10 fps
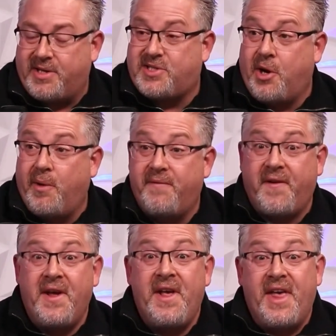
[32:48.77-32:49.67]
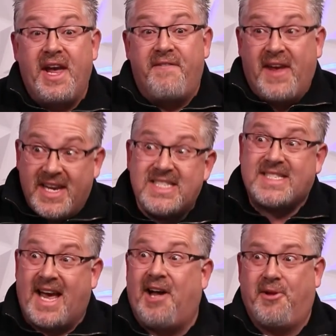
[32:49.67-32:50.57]
So if his
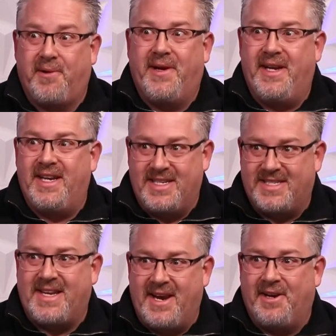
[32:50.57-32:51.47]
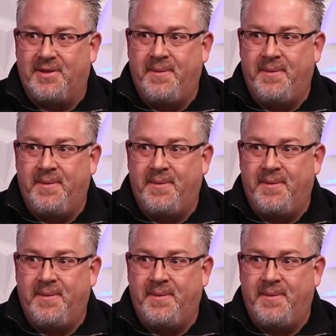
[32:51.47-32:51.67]
salary is down,